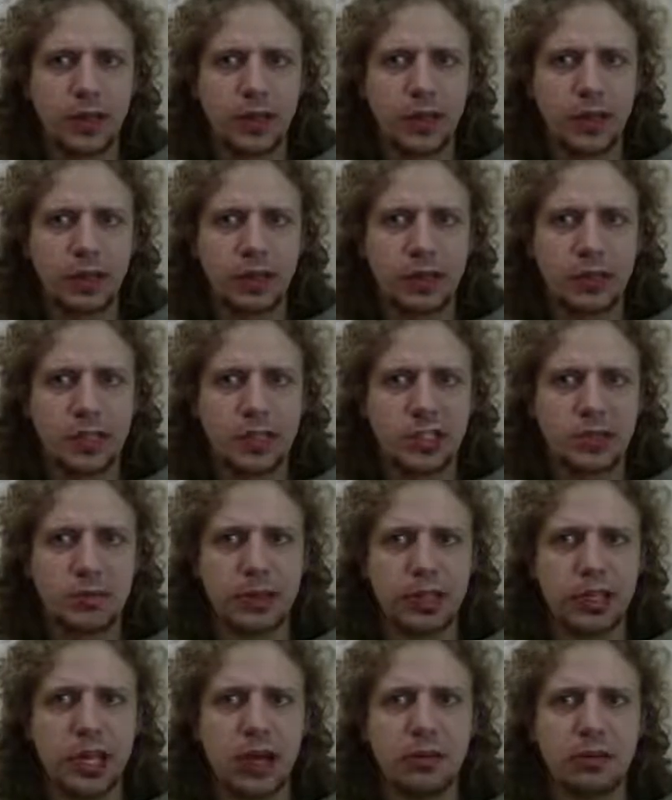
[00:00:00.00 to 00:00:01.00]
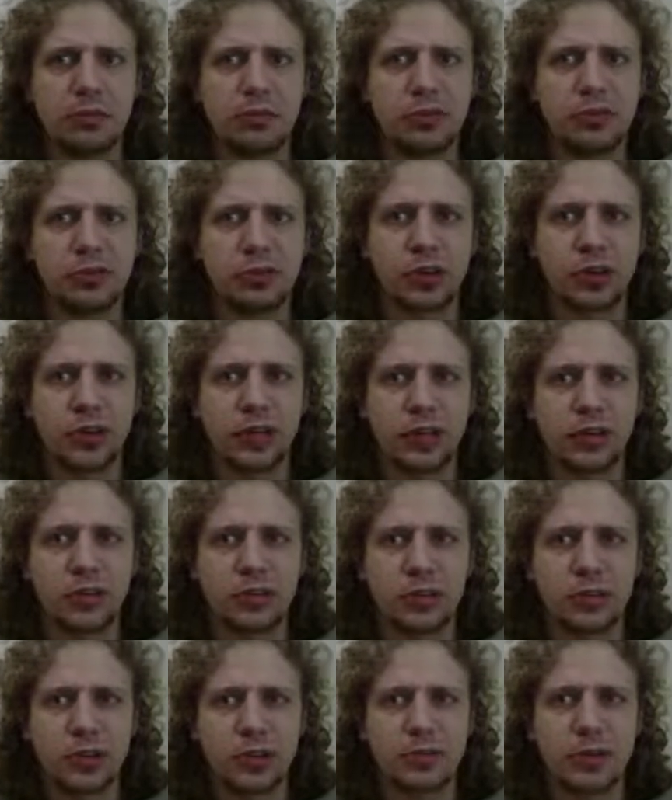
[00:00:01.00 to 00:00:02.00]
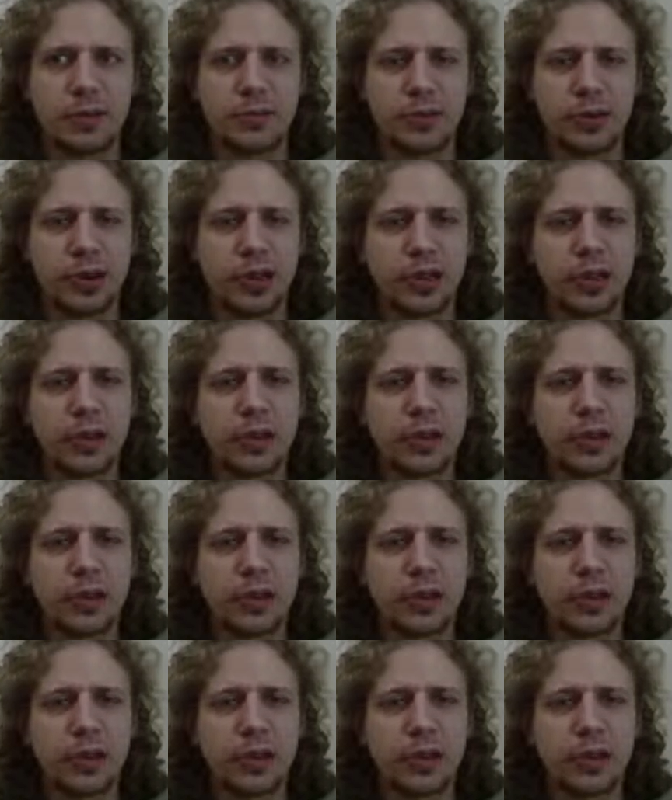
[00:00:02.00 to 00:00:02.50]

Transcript: It needs to be a common move order that illustrates my point.